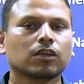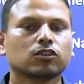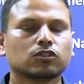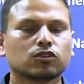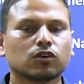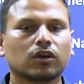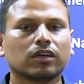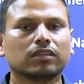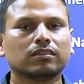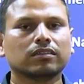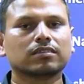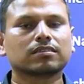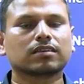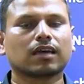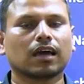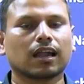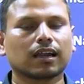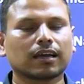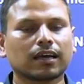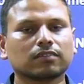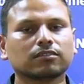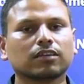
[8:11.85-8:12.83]
So in this
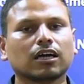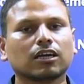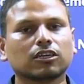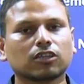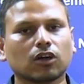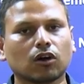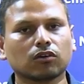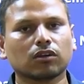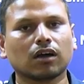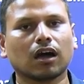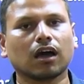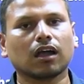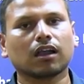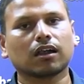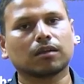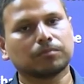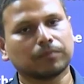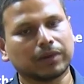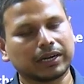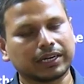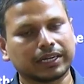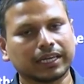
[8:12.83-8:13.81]
Kolkata town
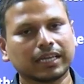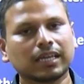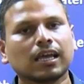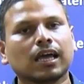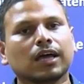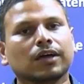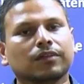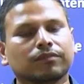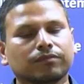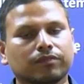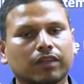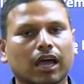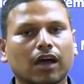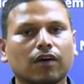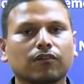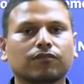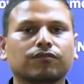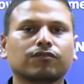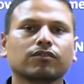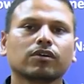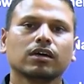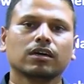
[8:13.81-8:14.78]
hall meeting, they
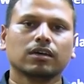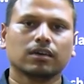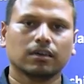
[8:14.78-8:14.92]
have